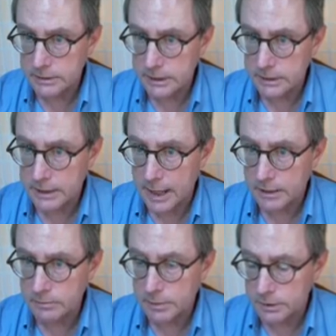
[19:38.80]

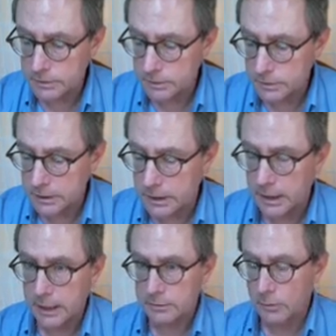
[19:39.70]
6x plus
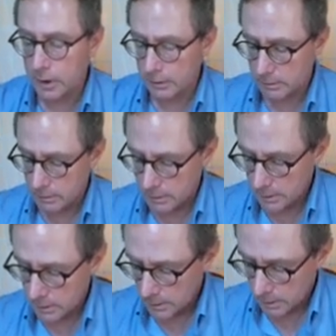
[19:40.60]
13x squared.
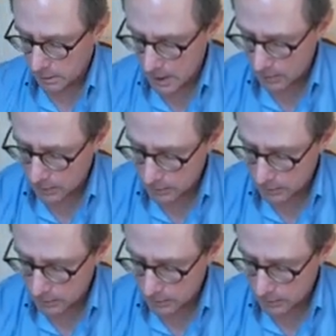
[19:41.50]
All right, well, the